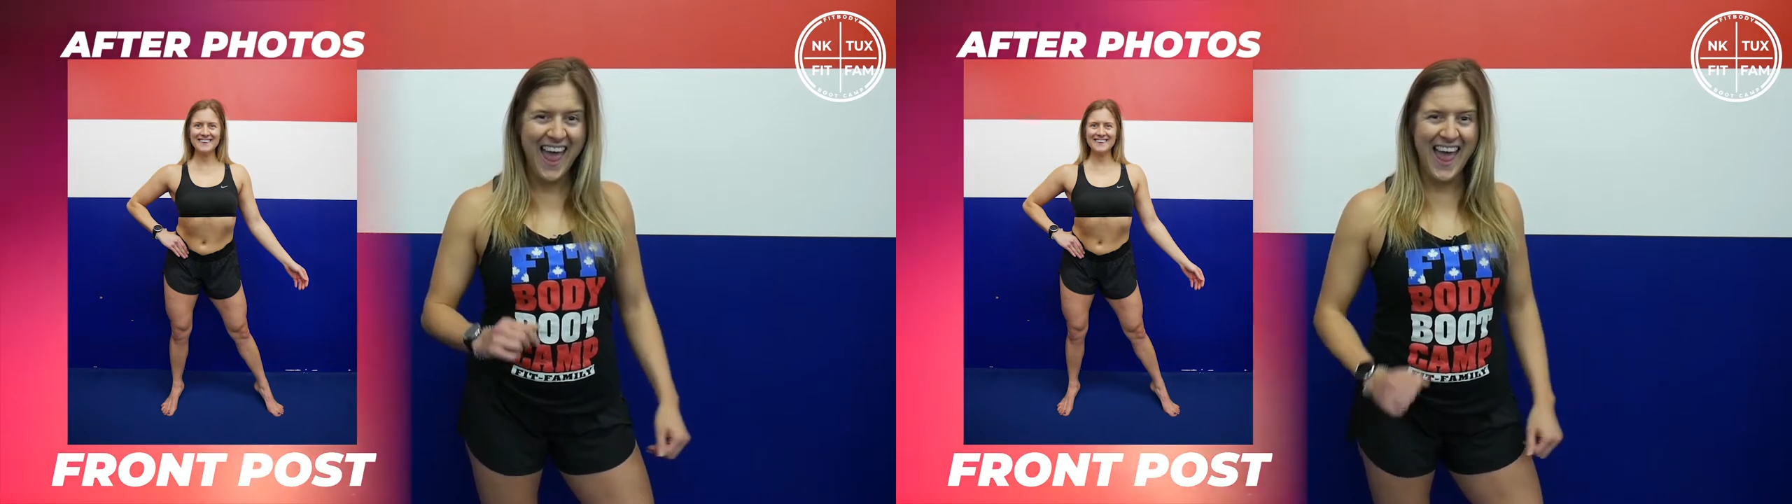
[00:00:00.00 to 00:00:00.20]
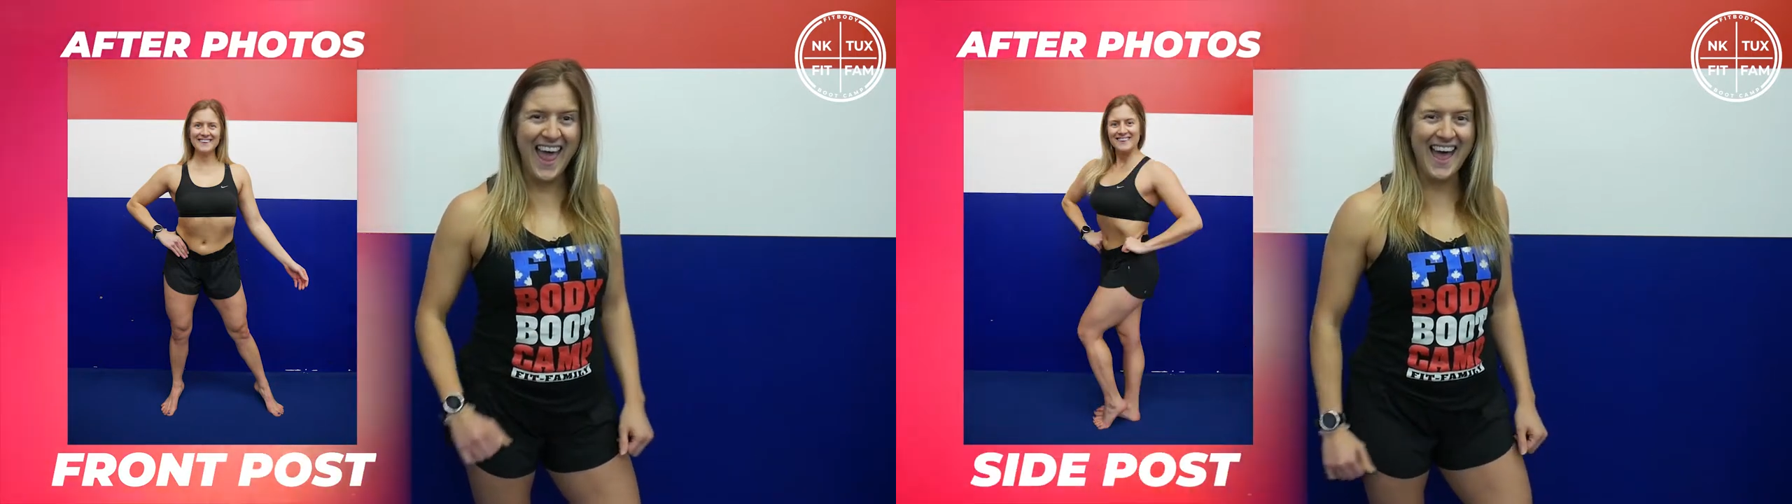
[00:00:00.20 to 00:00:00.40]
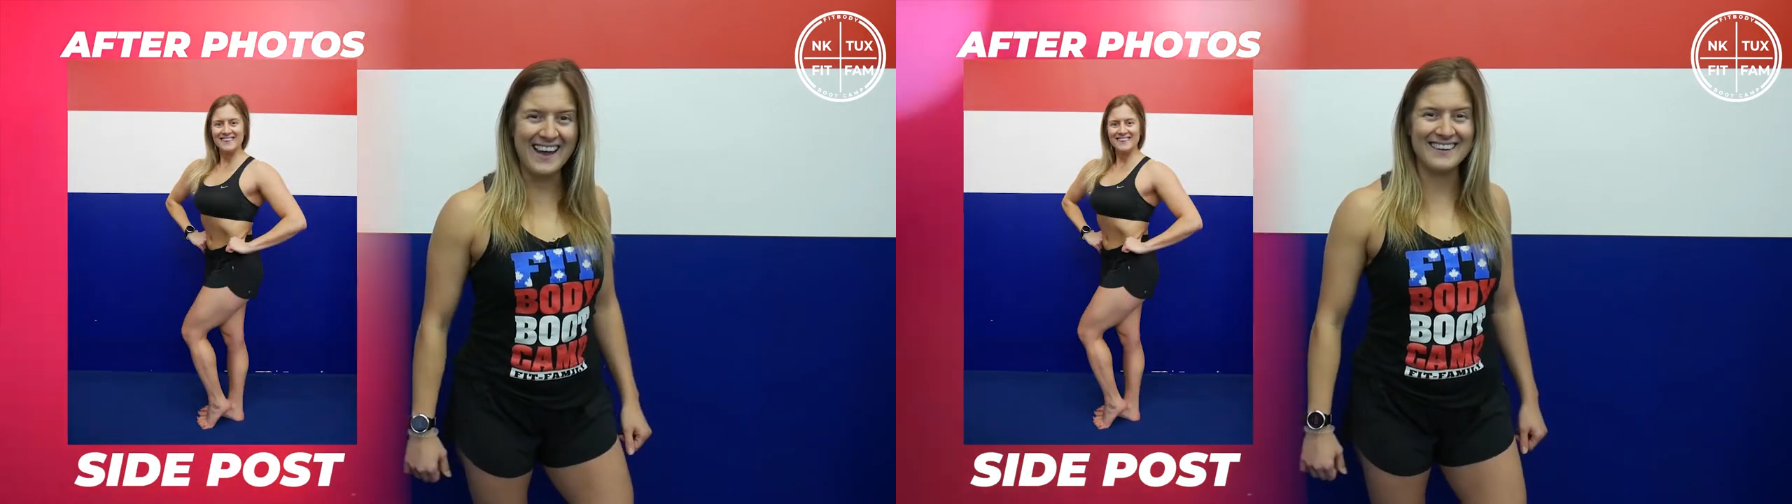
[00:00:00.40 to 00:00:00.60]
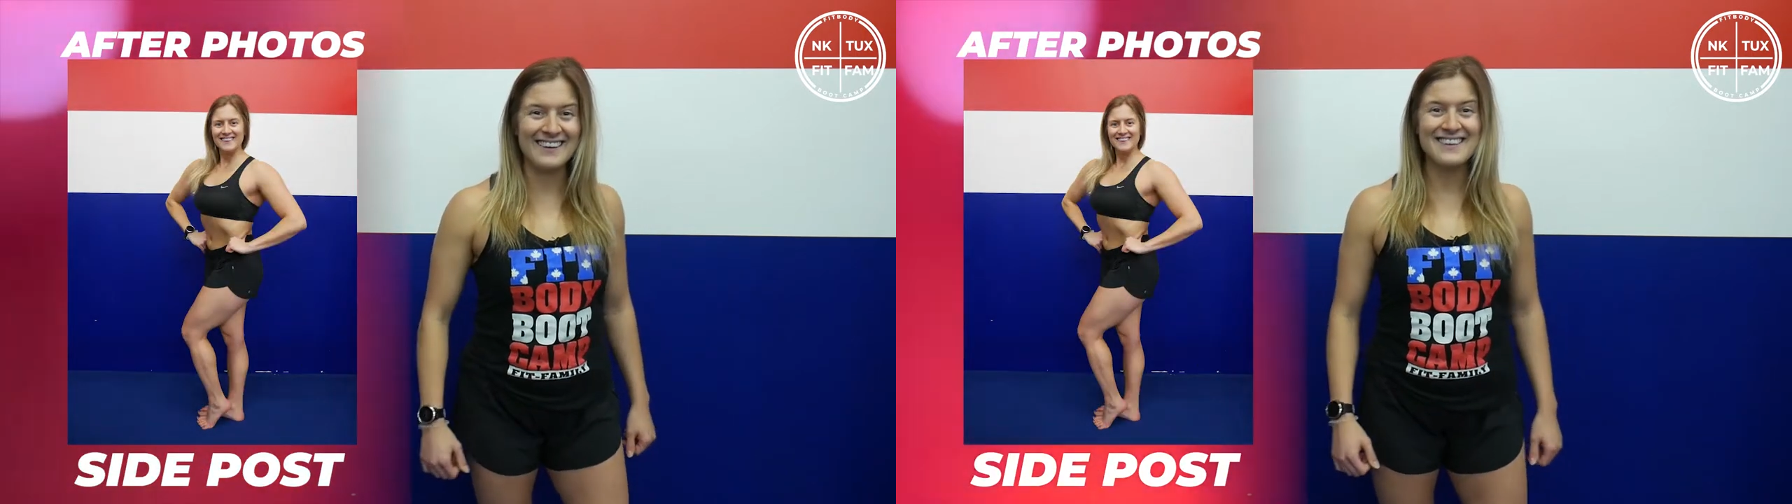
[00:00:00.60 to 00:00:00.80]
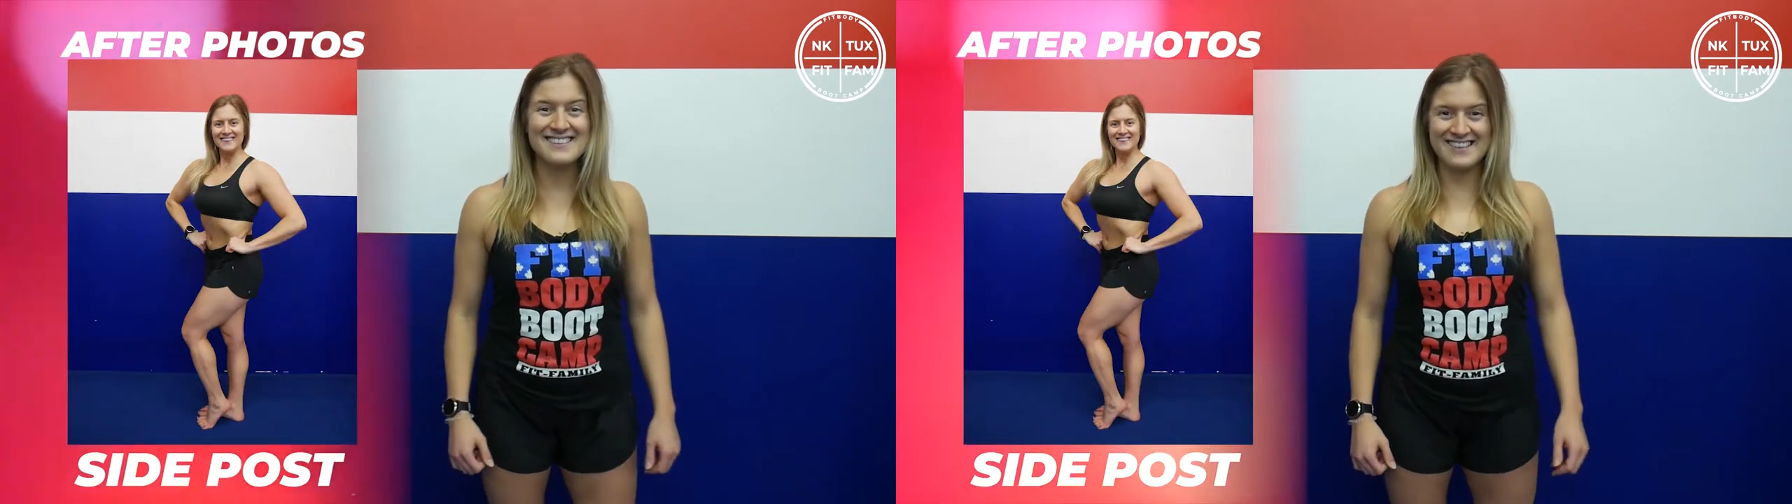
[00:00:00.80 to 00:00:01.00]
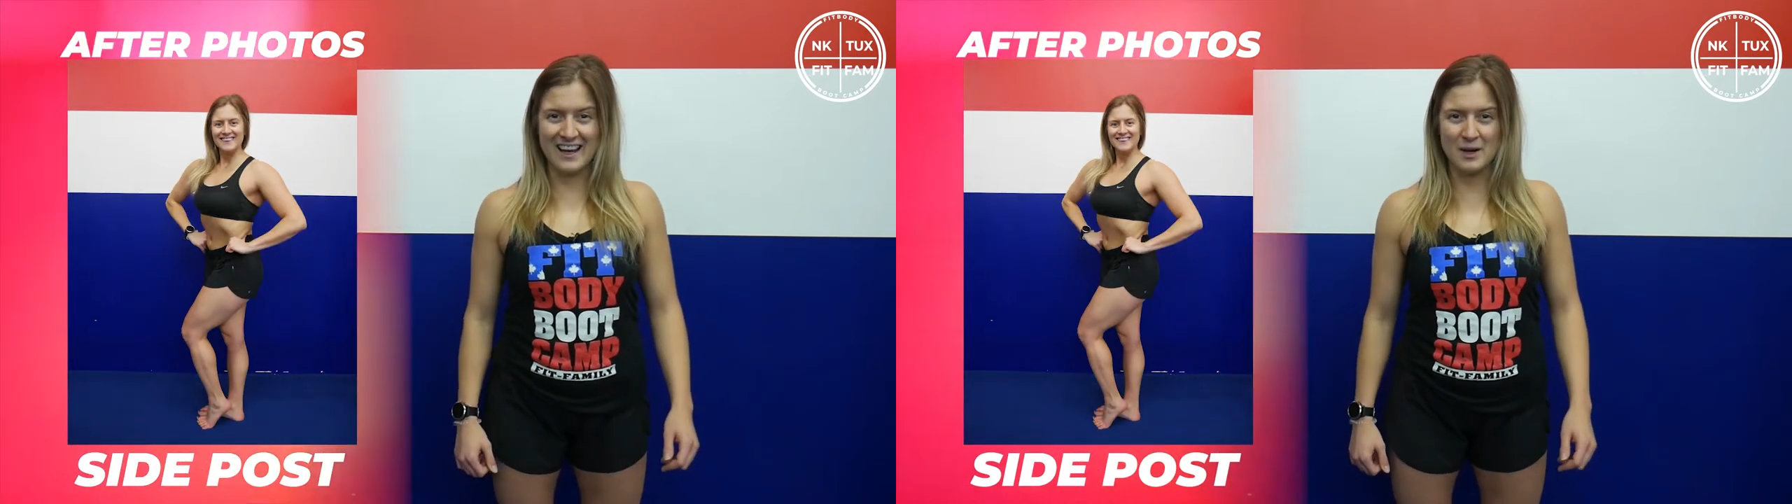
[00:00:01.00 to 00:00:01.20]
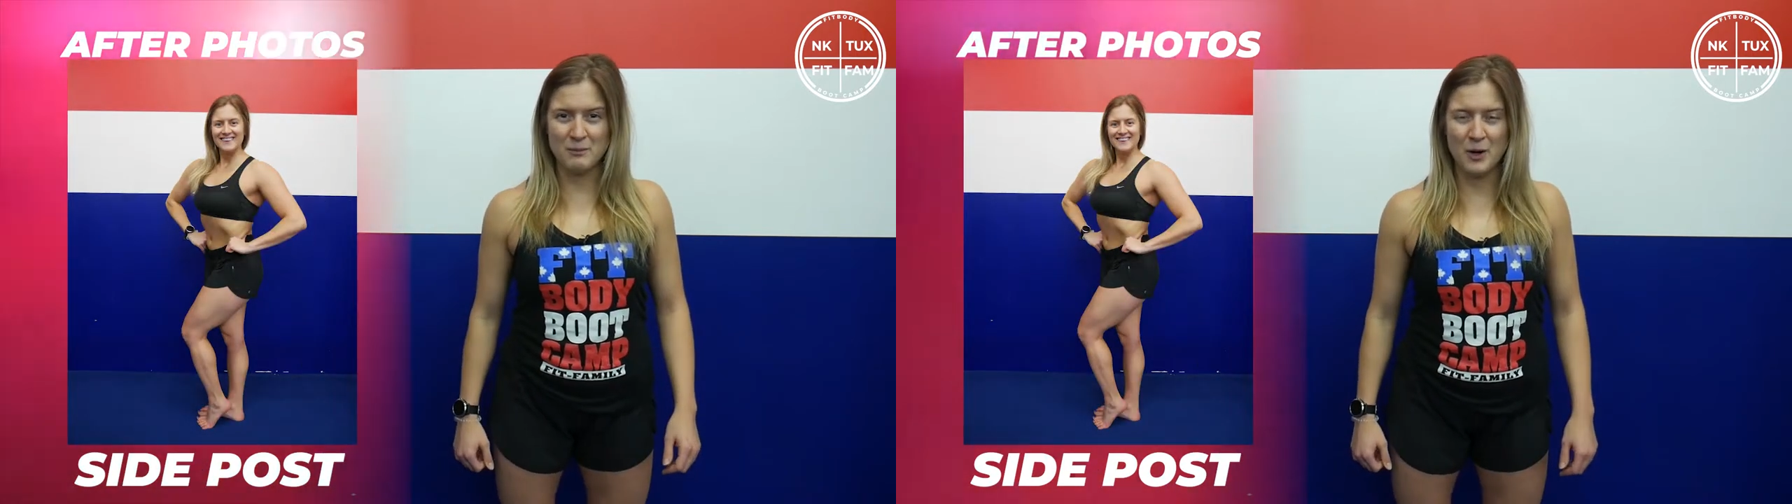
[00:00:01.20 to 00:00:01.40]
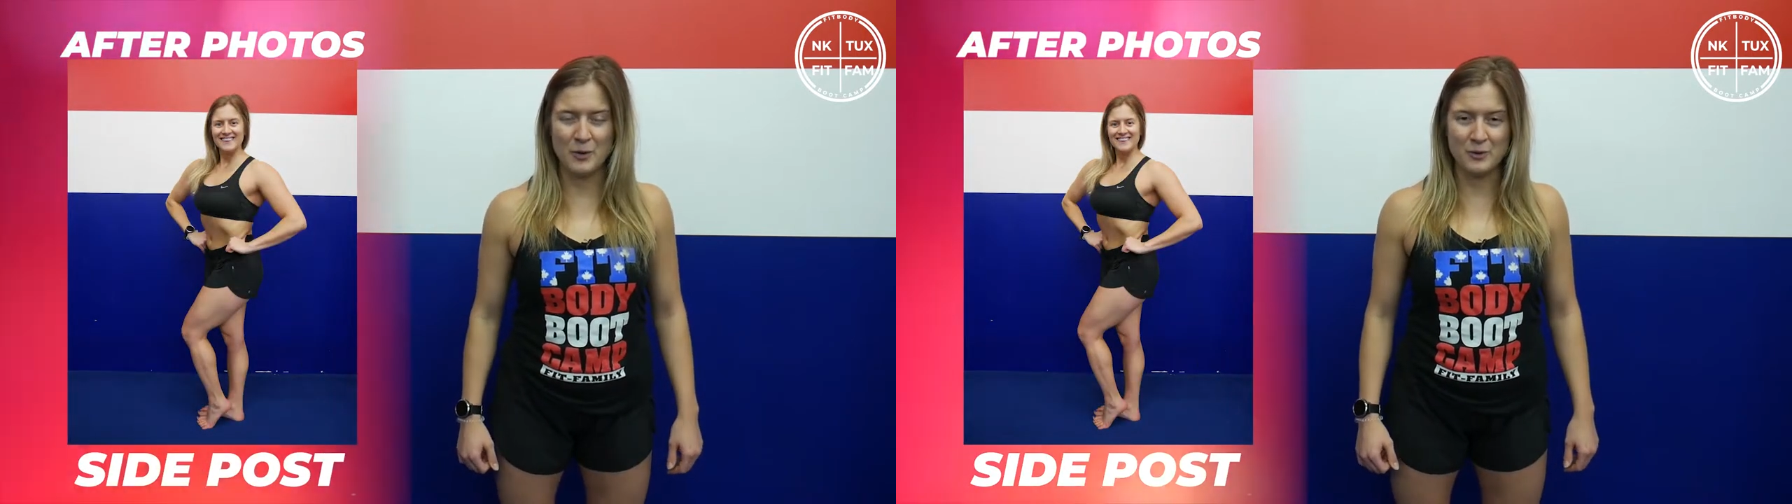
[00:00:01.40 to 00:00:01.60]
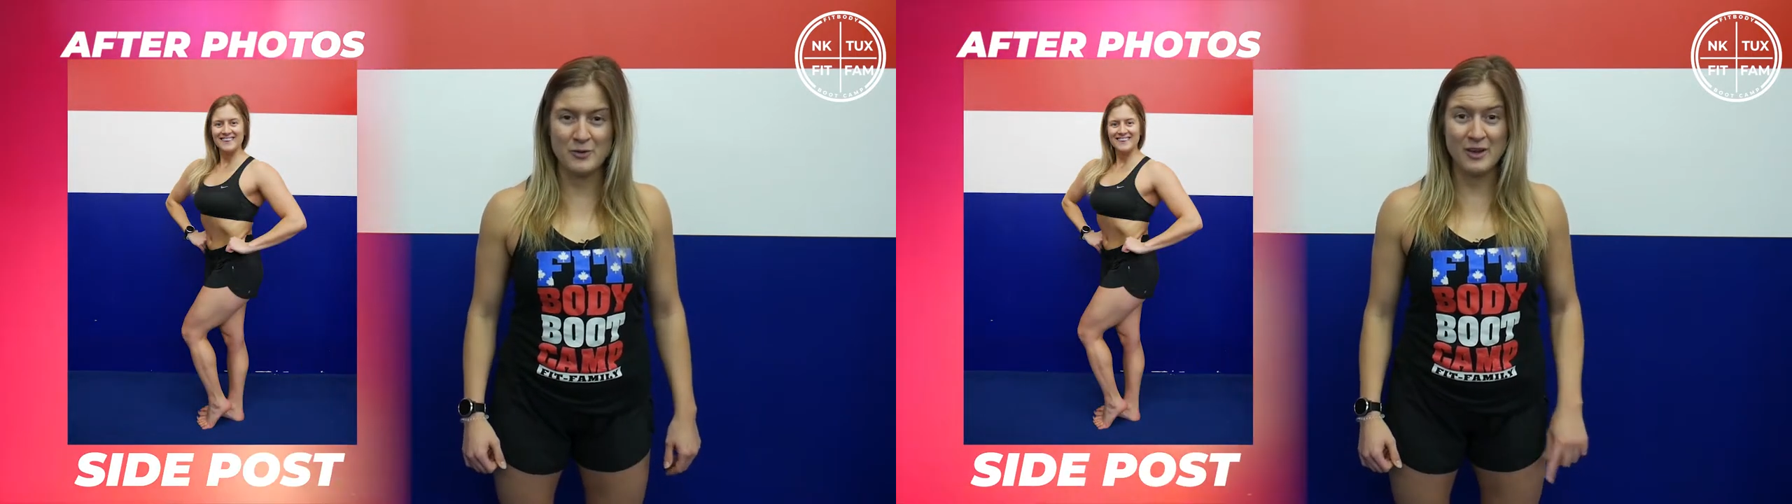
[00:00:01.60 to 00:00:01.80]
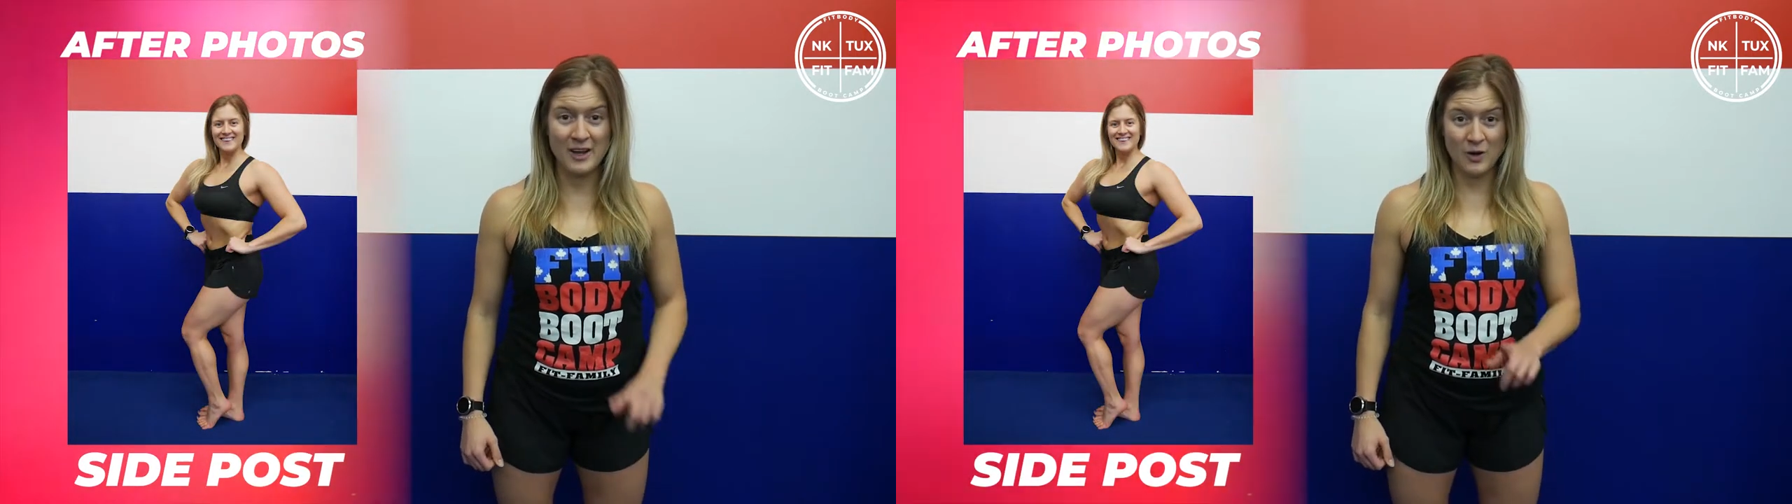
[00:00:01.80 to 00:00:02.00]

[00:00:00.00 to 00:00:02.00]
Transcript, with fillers: And second pose,